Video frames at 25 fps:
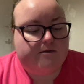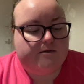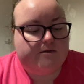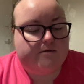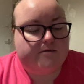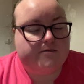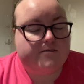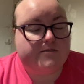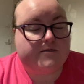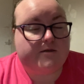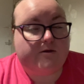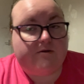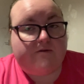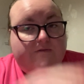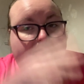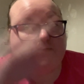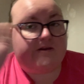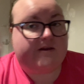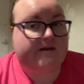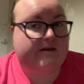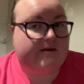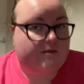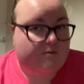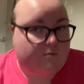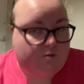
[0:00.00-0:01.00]
Sorry if you
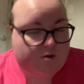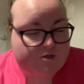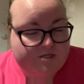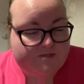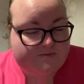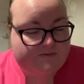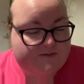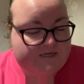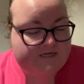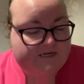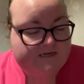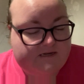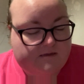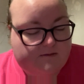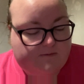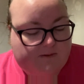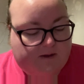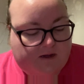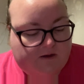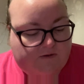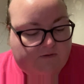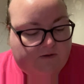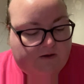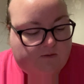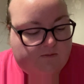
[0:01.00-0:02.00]
can hear the washing machine in the
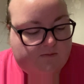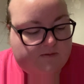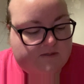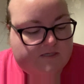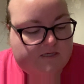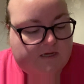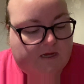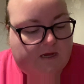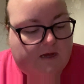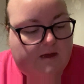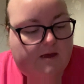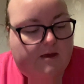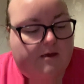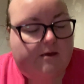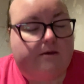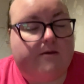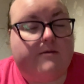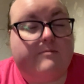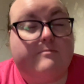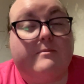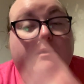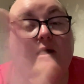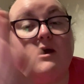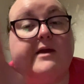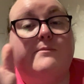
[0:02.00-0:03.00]
background.
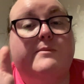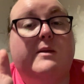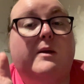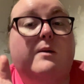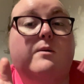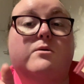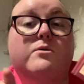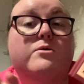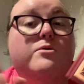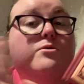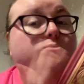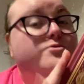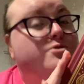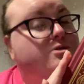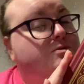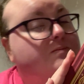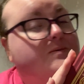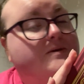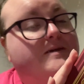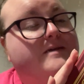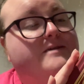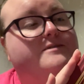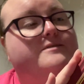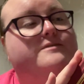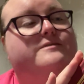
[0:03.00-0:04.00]
I am now 100
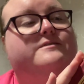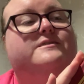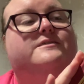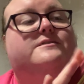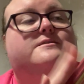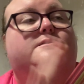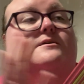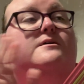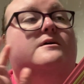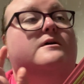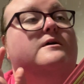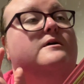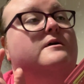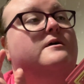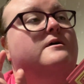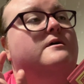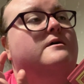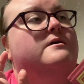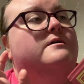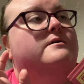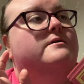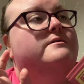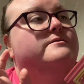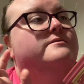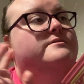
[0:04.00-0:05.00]
pages in
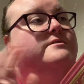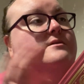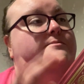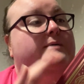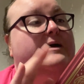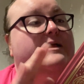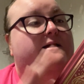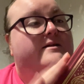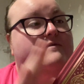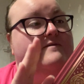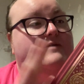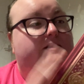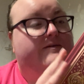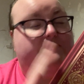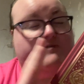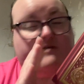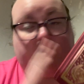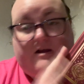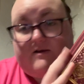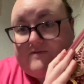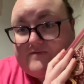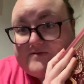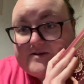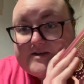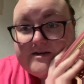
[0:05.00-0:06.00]
to The Ballad of Never
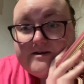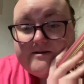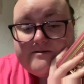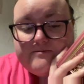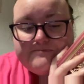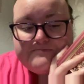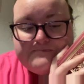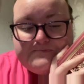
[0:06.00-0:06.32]
After.